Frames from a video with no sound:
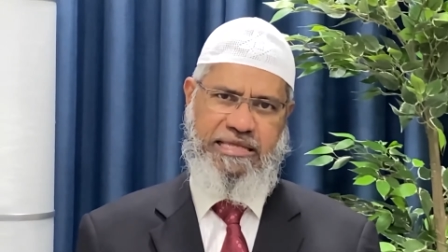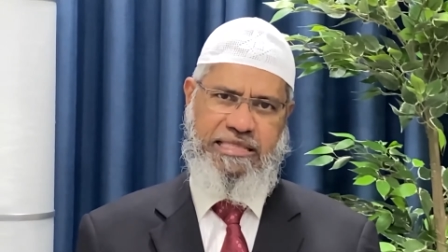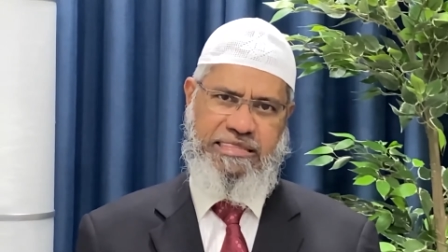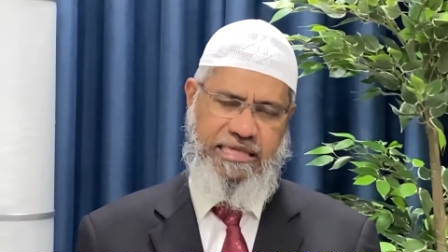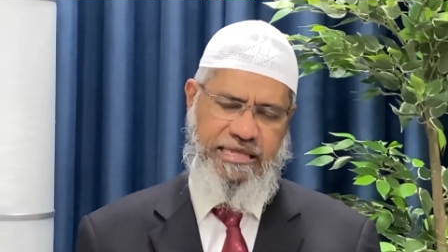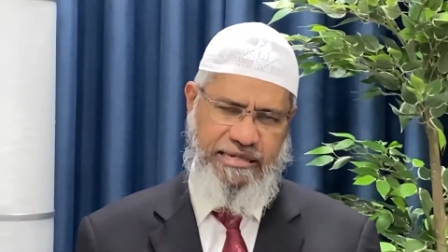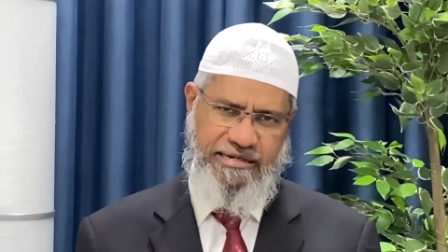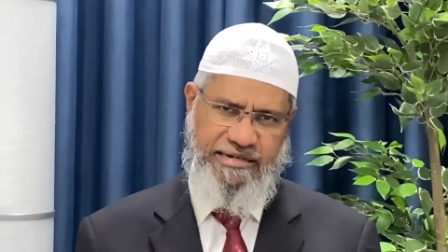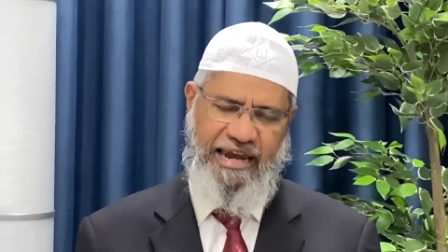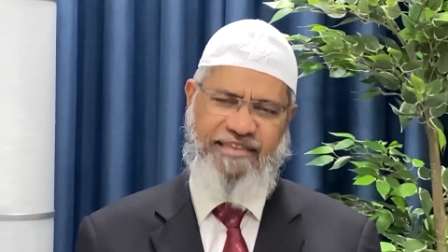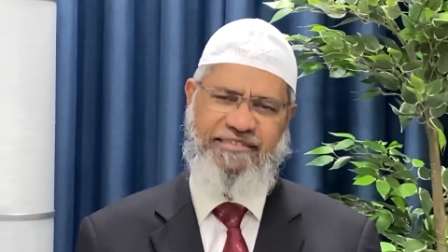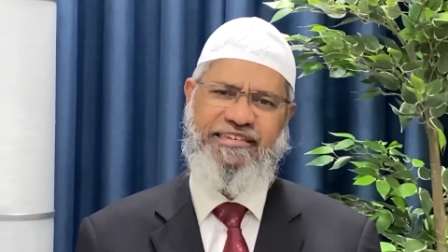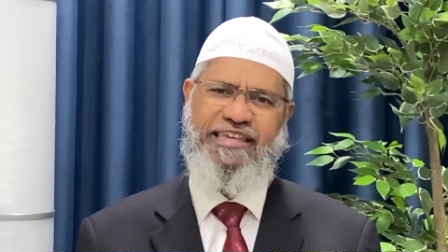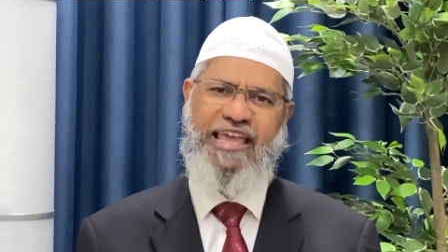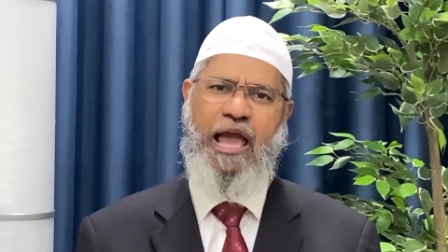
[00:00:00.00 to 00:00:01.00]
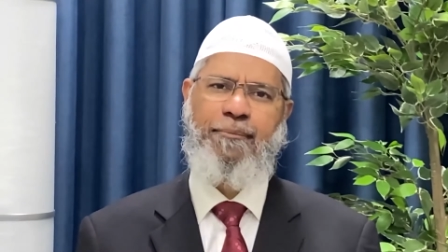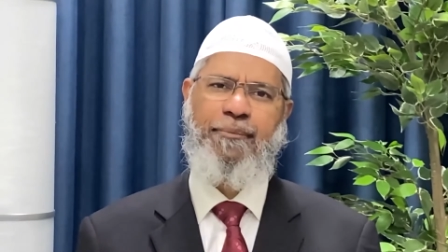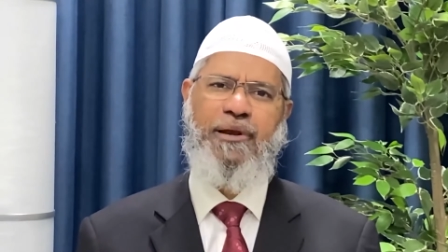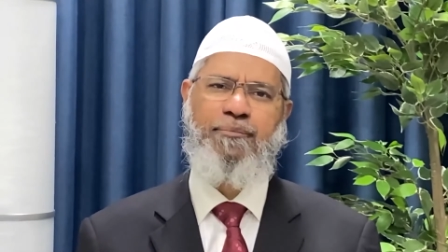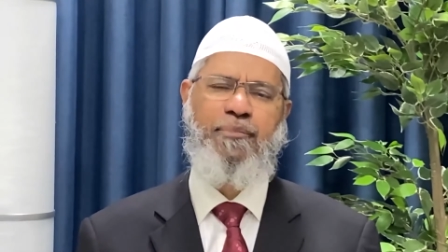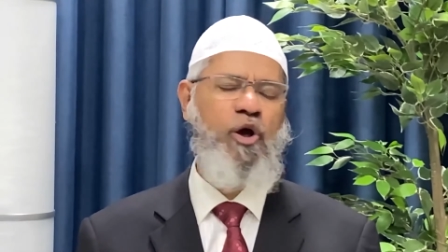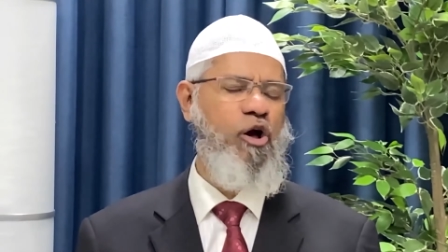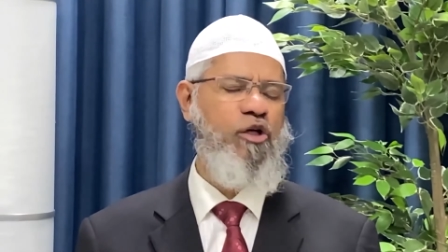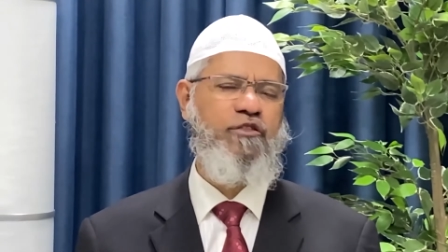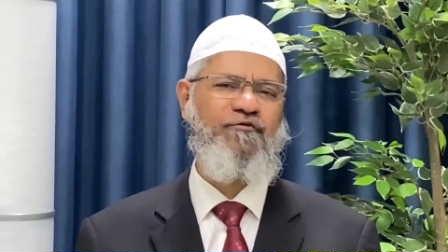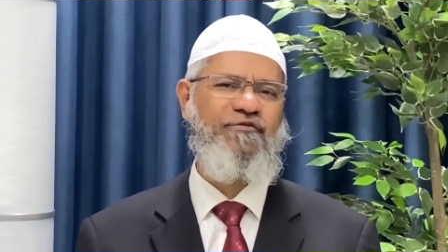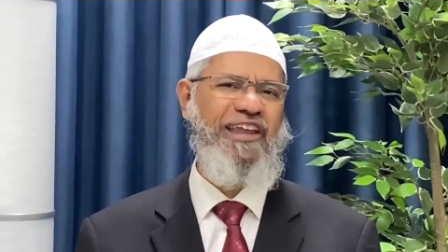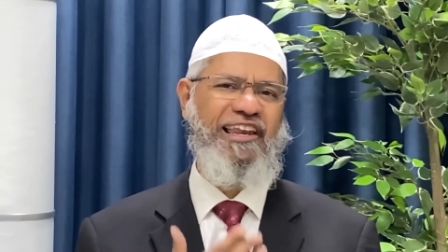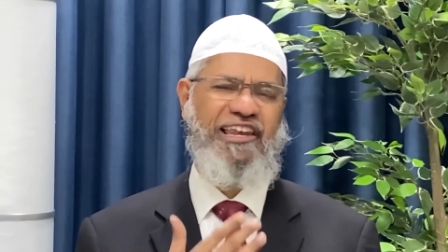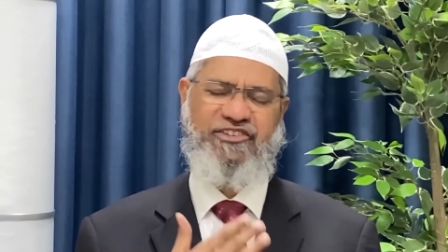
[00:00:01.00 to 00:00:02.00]
This tragedy happened because of
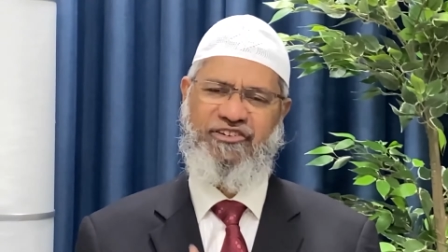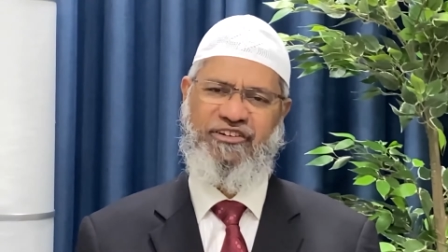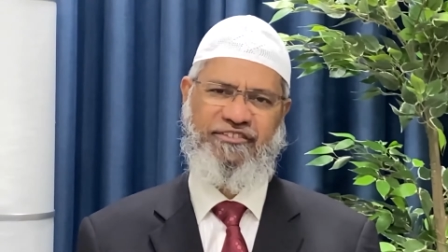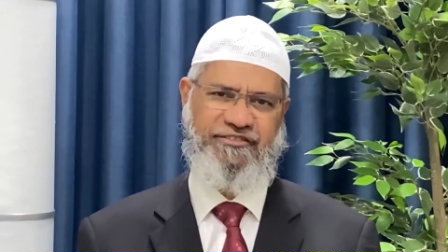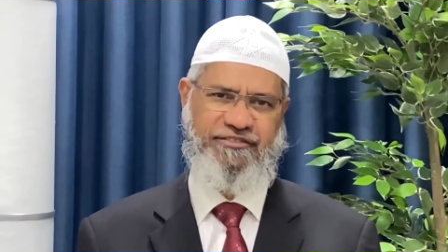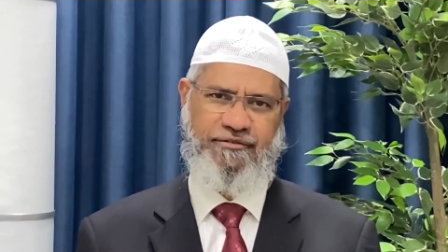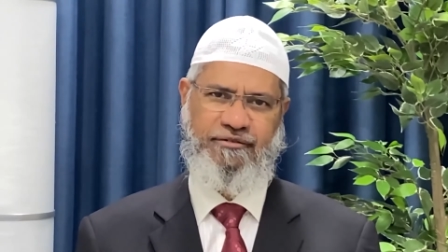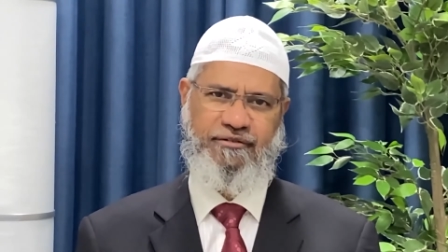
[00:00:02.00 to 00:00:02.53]
negligence.